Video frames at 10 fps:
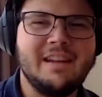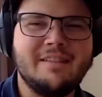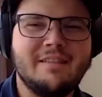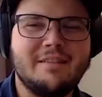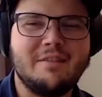
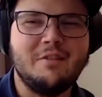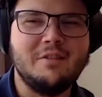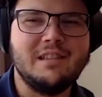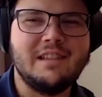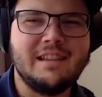guess
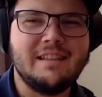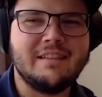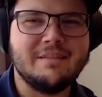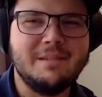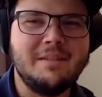so that,
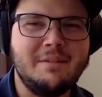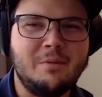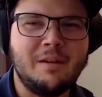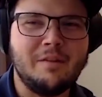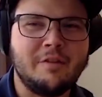that's gonna be
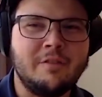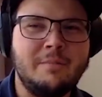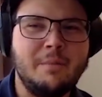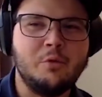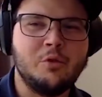right for some
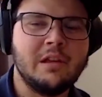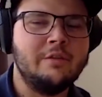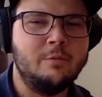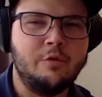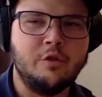people to
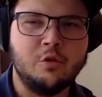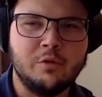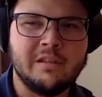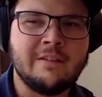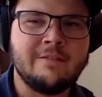kind of move on
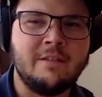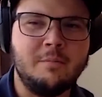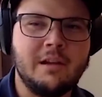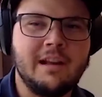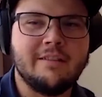low time
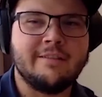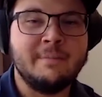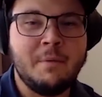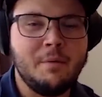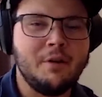frame. But I guess
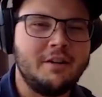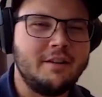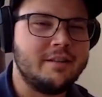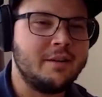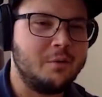some people are
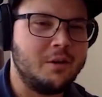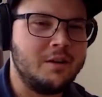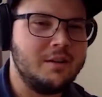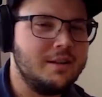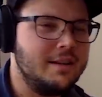gonna say,
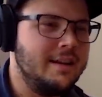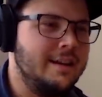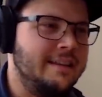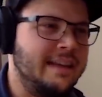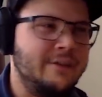well,
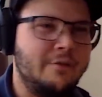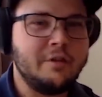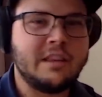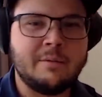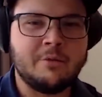they have a
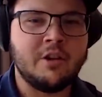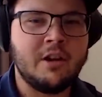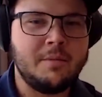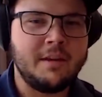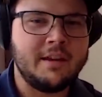full time
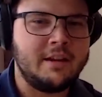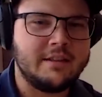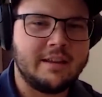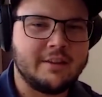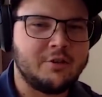job, they
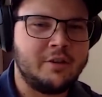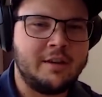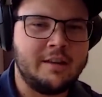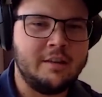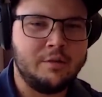cannot like
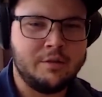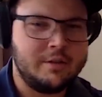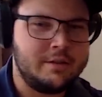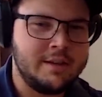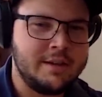trade during
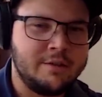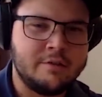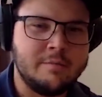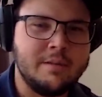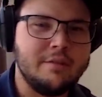the day or
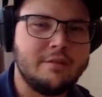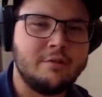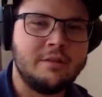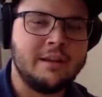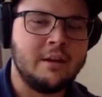something,
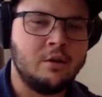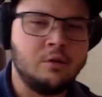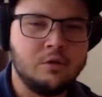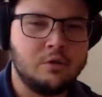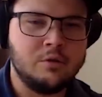so they cannot
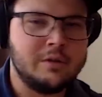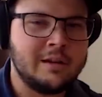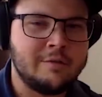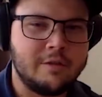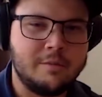go on a low
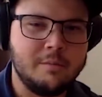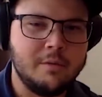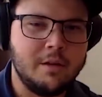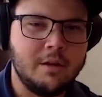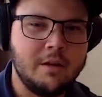time frame
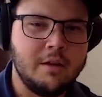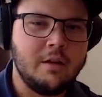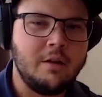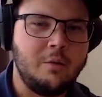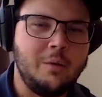
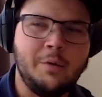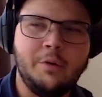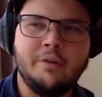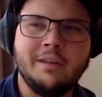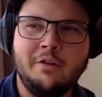what
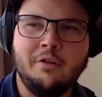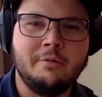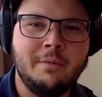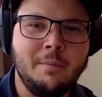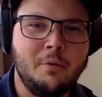would you say to
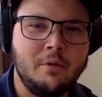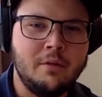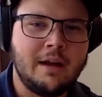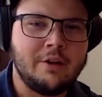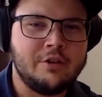those people?
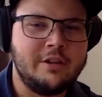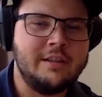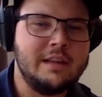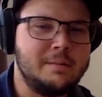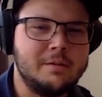Hmm. How should they
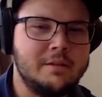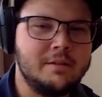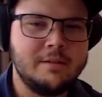adapt?